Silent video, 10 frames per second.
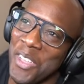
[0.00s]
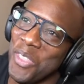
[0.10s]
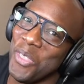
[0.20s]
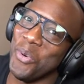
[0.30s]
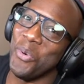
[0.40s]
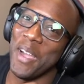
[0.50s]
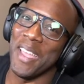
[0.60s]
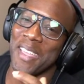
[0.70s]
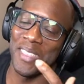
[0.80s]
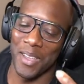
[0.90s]
the
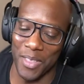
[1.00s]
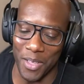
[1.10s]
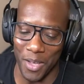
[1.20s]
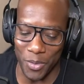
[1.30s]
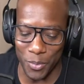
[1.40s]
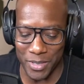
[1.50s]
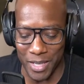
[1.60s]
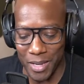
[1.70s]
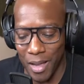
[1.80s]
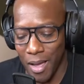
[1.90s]
way the other one
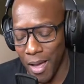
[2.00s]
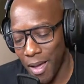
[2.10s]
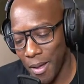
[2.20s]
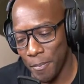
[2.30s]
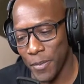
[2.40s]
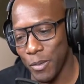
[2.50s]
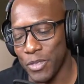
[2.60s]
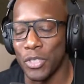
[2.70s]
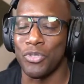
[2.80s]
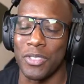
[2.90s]
did. It
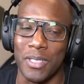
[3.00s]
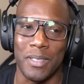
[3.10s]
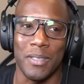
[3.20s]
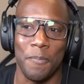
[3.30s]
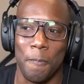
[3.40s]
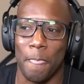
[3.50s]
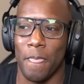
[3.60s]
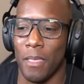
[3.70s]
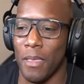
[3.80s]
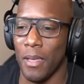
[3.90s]
was interesting.
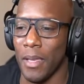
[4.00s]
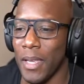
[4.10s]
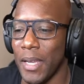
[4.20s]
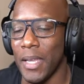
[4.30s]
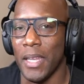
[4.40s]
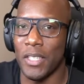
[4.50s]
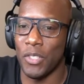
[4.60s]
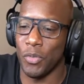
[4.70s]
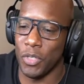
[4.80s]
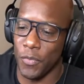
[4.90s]
He didn't get
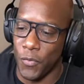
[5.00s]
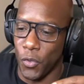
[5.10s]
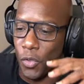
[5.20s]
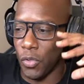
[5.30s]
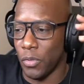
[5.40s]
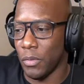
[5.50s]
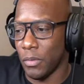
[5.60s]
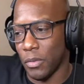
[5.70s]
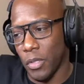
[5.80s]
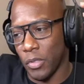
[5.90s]
into his full,
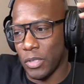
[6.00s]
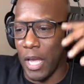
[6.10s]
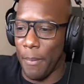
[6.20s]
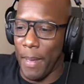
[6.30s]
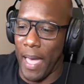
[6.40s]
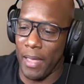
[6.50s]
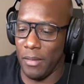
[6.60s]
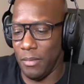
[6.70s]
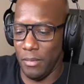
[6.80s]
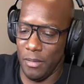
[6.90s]
you know, top hat
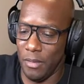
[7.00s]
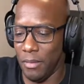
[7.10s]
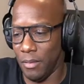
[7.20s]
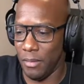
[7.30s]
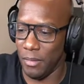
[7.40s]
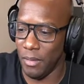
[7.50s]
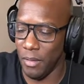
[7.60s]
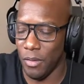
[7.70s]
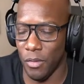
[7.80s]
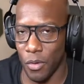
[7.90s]
and,
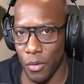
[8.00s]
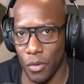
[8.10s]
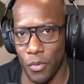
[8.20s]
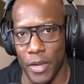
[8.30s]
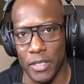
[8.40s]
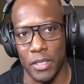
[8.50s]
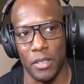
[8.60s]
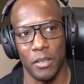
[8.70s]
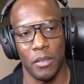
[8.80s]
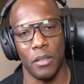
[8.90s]
you know,
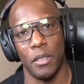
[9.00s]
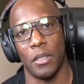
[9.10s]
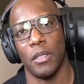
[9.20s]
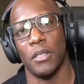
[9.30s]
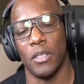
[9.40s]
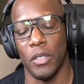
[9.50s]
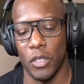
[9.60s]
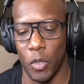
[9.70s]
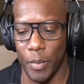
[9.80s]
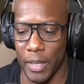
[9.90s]
crazy look until a
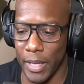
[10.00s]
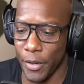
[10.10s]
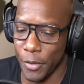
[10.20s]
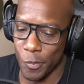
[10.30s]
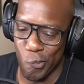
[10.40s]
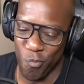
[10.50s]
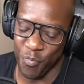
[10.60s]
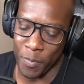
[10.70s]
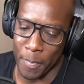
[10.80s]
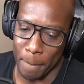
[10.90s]
little bit later.
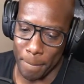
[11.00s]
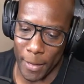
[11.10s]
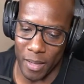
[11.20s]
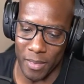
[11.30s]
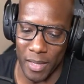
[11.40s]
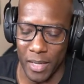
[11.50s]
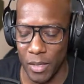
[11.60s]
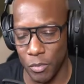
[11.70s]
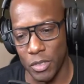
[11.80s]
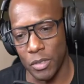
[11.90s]
And the
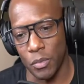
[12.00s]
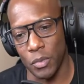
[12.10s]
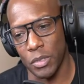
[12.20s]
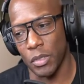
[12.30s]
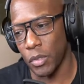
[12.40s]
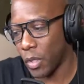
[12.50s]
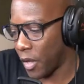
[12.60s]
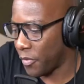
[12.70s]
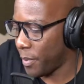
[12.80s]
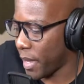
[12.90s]
ending was a little
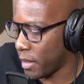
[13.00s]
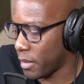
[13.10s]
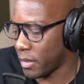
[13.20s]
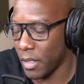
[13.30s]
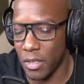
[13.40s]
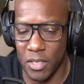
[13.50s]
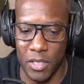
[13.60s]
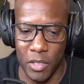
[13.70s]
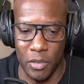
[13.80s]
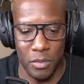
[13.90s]
off, but it's
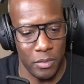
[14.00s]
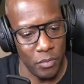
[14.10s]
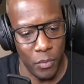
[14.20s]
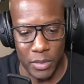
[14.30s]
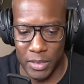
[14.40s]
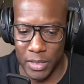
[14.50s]
still, once